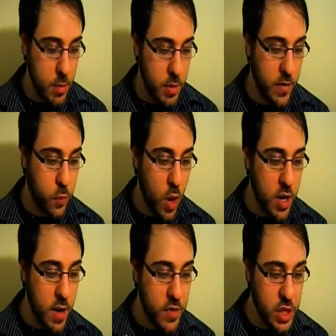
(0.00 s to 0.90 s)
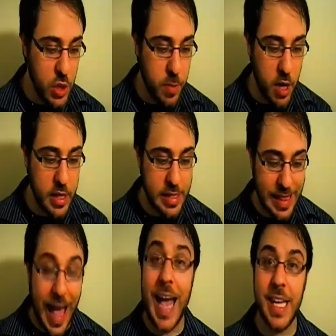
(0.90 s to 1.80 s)
But if one of the two parties
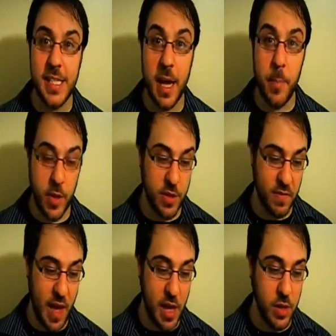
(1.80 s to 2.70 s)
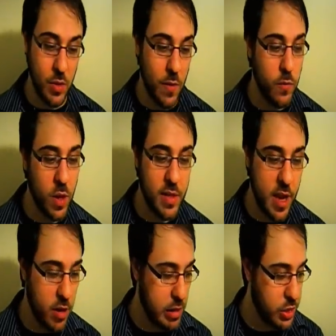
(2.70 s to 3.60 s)
lies about the value of what they
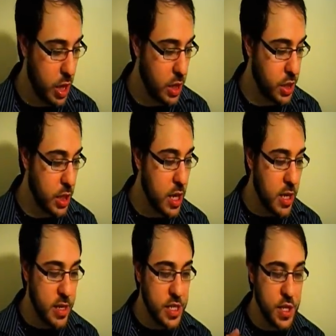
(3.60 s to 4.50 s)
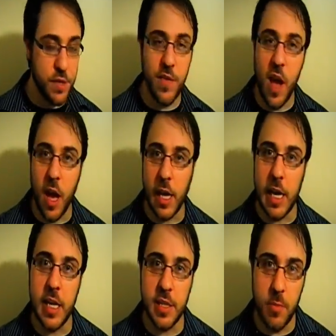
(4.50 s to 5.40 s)
are exchanging, this is fraud and
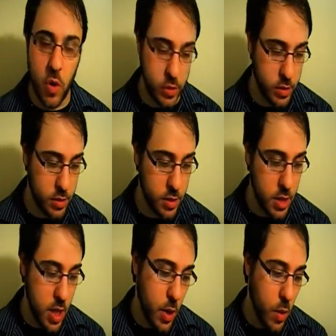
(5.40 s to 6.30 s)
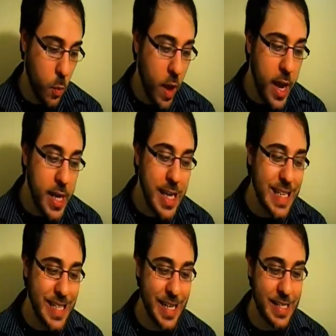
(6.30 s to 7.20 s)
is immoral. Why is
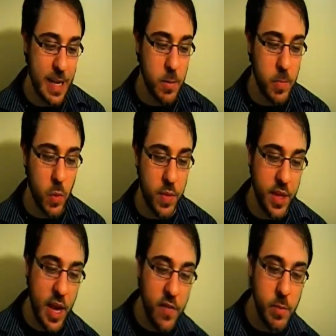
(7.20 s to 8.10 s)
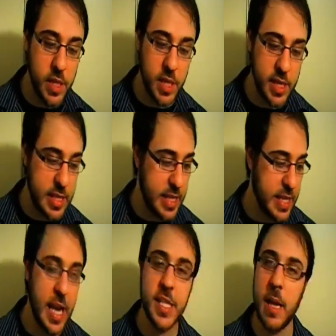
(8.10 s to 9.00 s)
it acceptable when the government does the
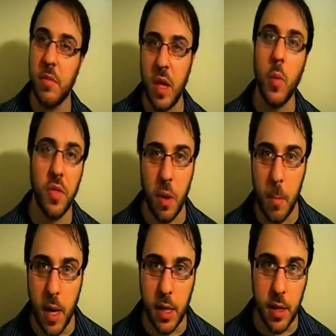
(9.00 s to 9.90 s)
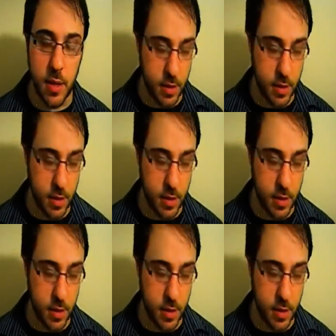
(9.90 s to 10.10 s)
exact same thing with our money?